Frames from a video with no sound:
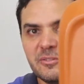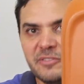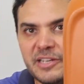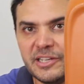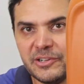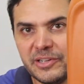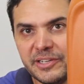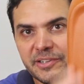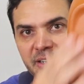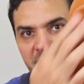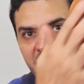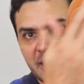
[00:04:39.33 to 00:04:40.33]
the video
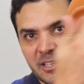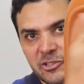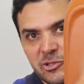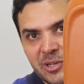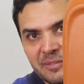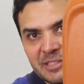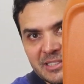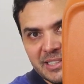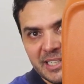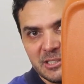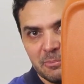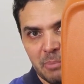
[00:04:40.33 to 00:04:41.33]
here, You do have this
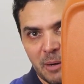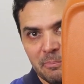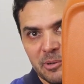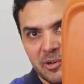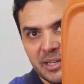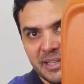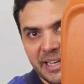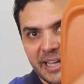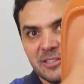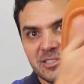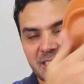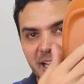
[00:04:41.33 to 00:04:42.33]
nice bumper on the
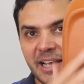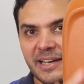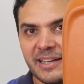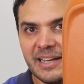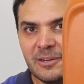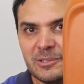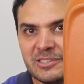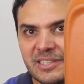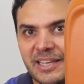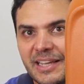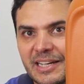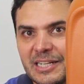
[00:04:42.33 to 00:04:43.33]
outside, and I would
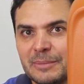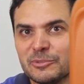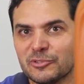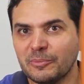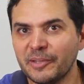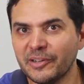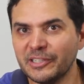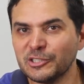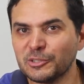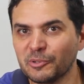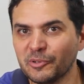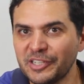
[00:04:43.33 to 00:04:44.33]
say that comes from their
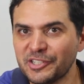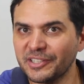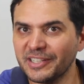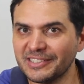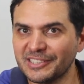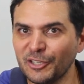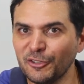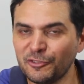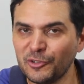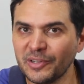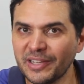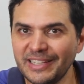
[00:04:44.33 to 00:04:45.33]
inspiration on cell
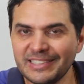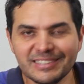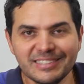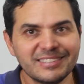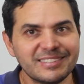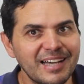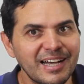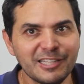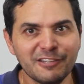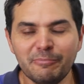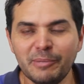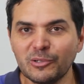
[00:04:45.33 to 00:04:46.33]
phone cases. I
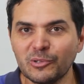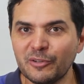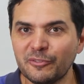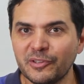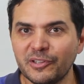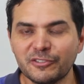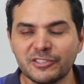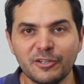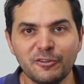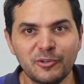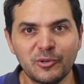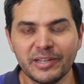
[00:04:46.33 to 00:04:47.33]
love Bellroy for their
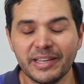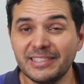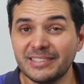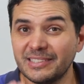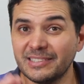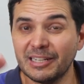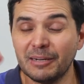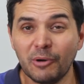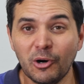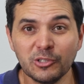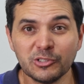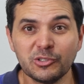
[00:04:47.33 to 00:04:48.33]
cell phone cases, and I'm
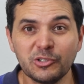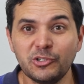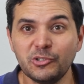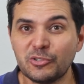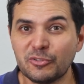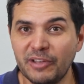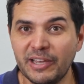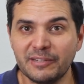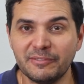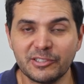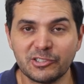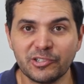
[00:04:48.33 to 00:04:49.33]
also a huge fan
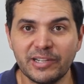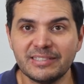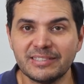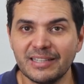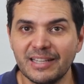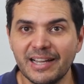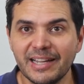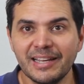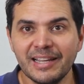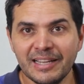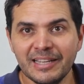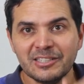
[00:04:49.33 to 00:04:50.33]
of their transit
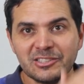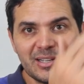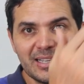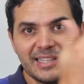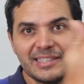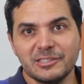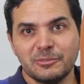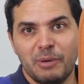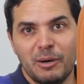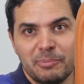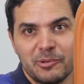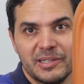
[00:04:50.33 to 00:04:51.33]
line. So I like this
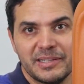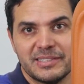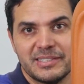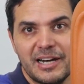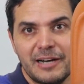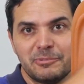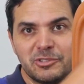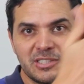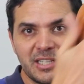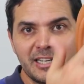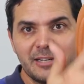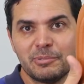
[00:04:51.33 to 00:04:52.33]
bumper on the top, just
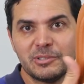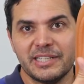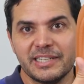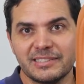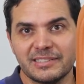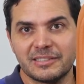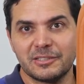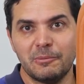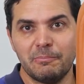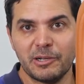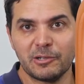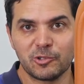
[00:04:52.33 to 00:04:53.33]
kind of protects this little
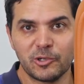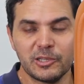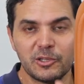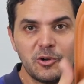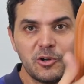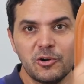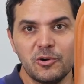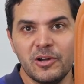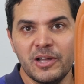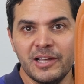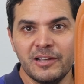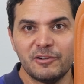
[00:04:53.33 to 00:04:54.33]
Bellroy
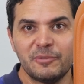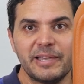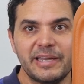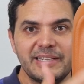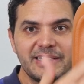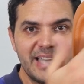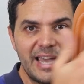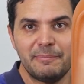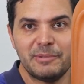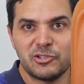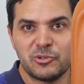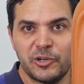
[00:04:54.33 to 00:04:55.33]
logo from getting
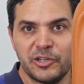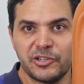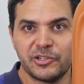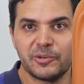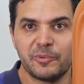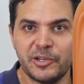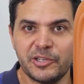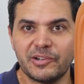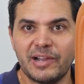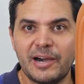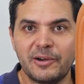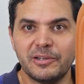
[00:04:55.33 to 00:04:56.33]
damaged when you're
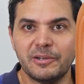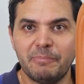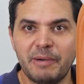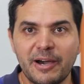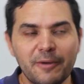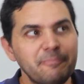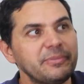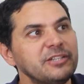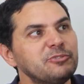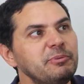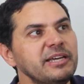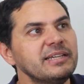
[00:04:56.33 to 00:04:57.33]
out and about. And
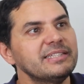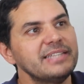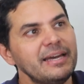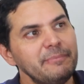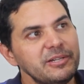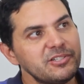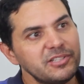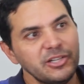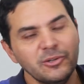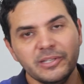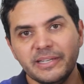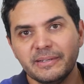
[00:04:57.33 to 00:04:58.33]
speaking of damage, the
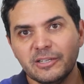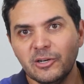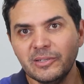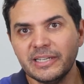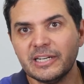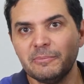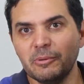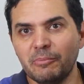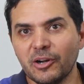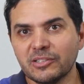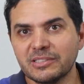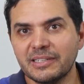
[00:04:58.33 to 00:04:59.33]
only couple
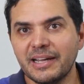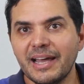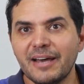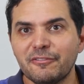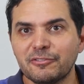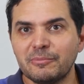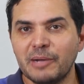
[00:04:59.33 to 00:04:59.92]
marks that I have from